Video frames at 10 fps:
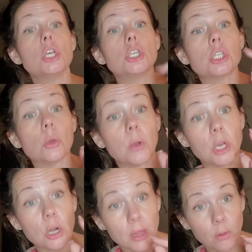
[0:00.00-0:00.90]
So when
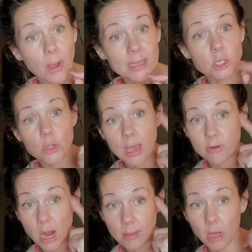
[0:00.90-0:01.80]
you're none the wiser, you have
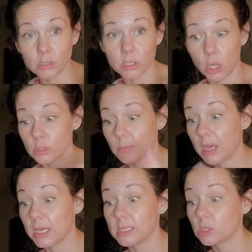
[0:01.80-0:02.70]
your eyeballs closed,
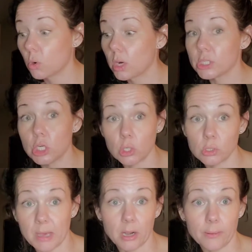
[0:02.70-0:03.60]
because Taurus knows
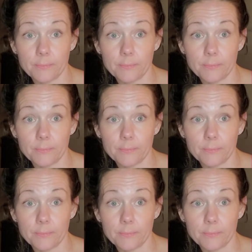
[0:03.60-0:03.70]
better.